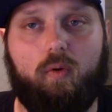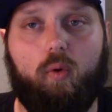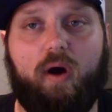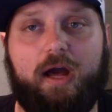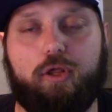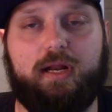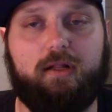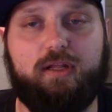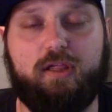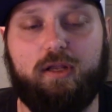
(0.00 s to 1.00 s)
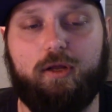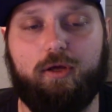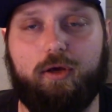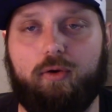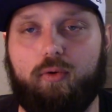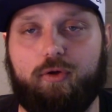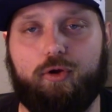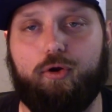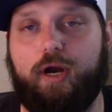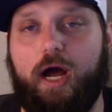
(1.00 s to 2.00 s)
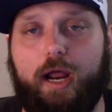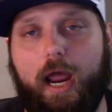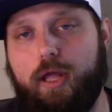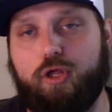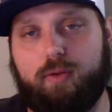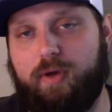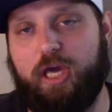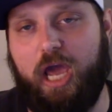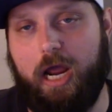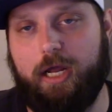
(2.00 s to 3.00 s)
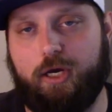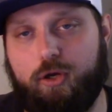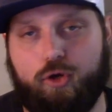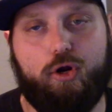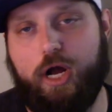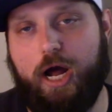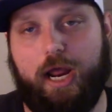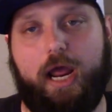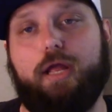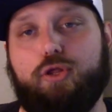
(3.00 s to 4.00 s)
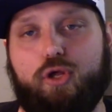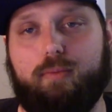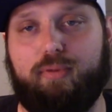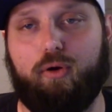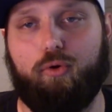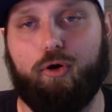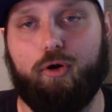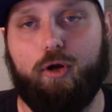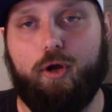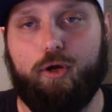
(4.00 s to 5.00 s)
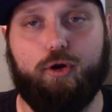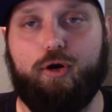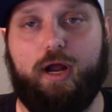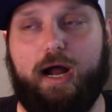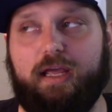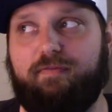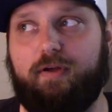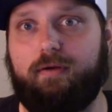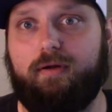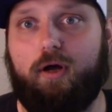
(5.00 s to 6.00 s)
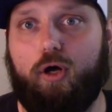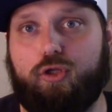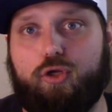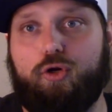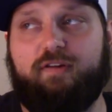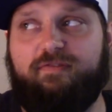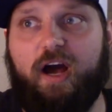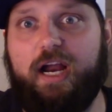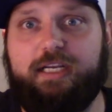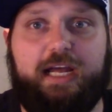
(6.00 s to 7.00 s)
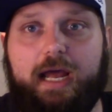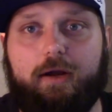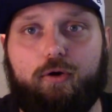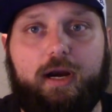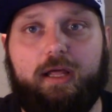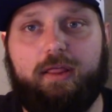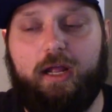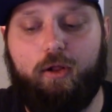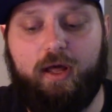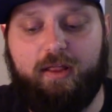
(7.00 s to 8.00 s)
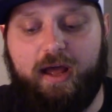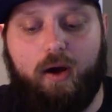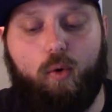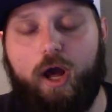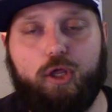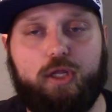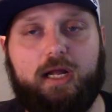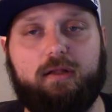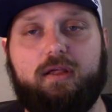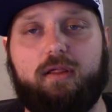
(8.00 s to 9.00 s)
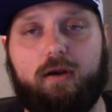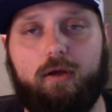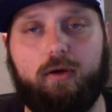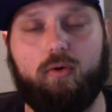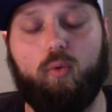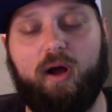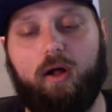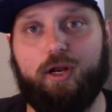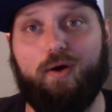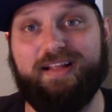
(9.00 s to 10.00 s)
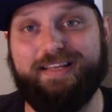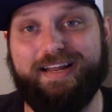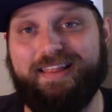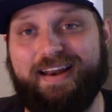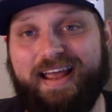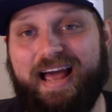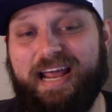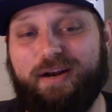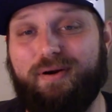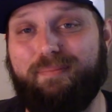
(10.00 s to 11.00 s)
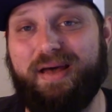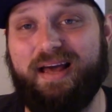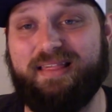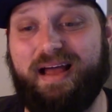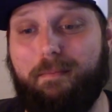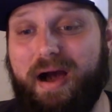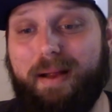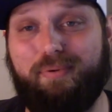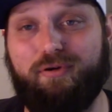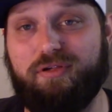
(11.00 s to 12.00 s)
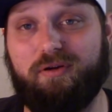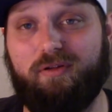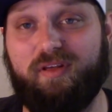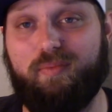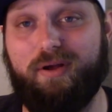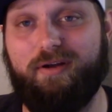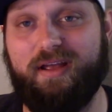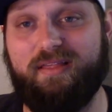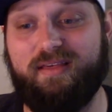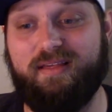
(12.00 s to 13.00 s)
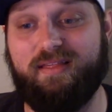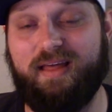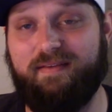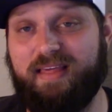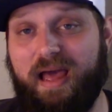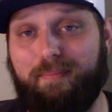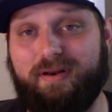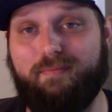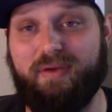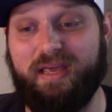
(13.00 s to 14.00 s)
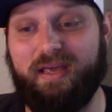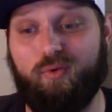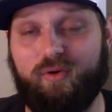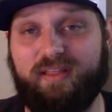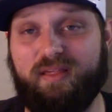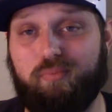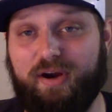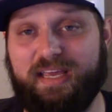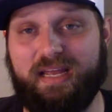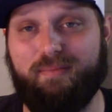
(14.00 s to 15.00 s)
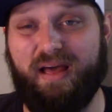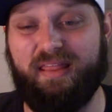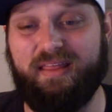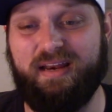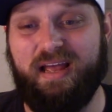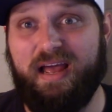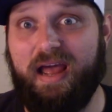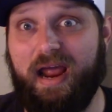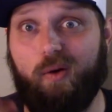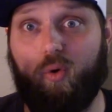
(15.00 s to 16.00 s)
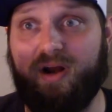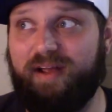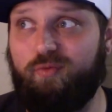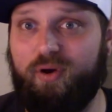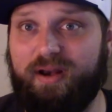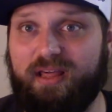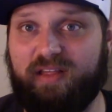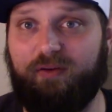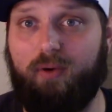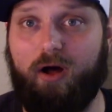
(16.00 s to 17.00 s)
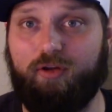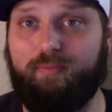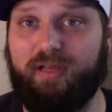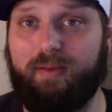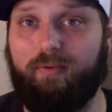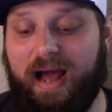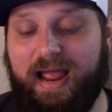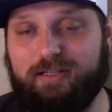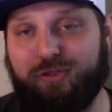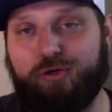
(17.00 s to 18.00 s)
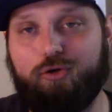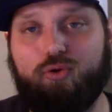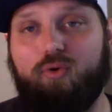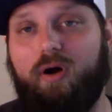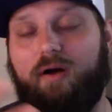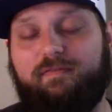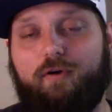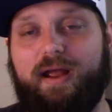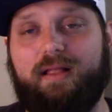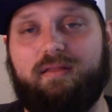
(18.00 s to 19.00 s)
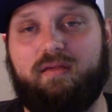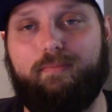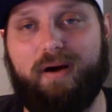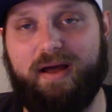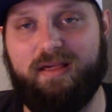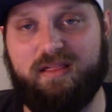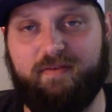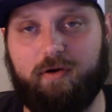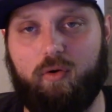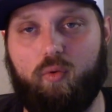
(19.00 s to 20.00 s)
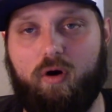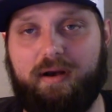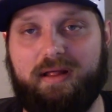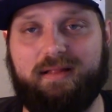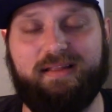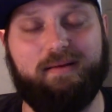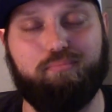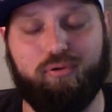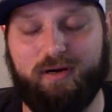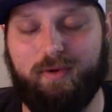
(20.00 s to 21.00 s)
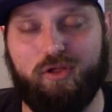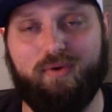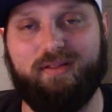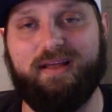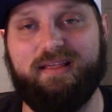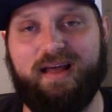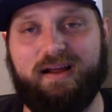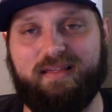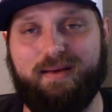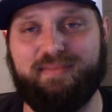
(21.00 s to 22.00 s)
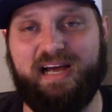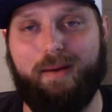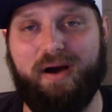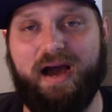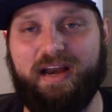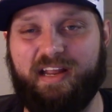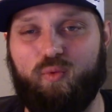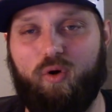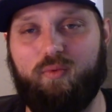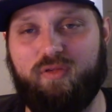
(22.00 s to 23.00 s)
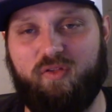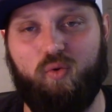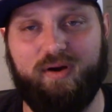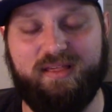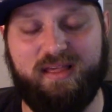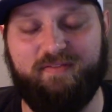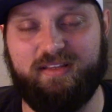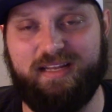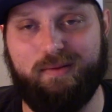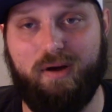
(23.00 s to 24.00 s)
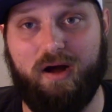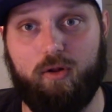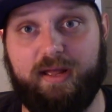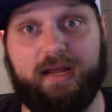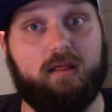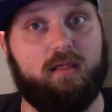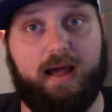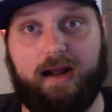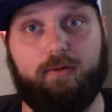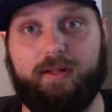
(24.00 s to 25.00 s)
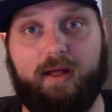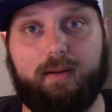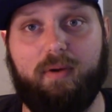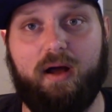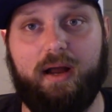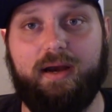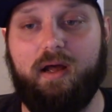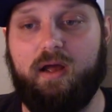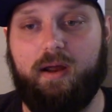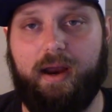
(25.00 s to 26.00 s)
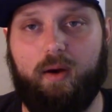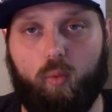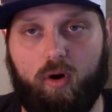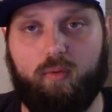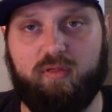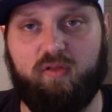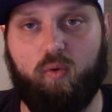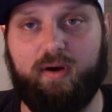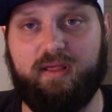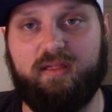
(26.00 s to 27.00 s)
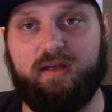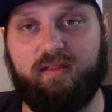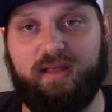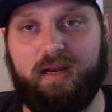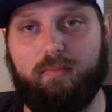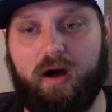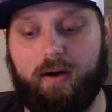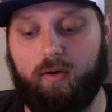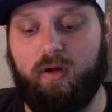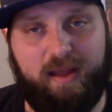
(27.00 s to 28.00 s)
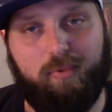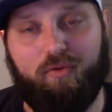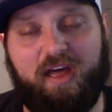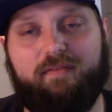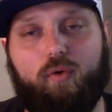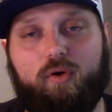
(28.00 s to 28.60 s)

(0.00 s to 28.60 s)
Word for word: well, why should I listen to you? You're not an engine mechanic. You're not an engine builder. You're not even a certified tech or anything like that. Why should I listen to you? Well, you know, at the end of the day, I can only pass on my personal experiences that have happened to me with this break-in method and what I've witnessed from other people. I had two friends buy a 701 at the, pretty much around the exact same time I did. One was a 2017 model, exactly like mine, and one was the 2016 model. They both have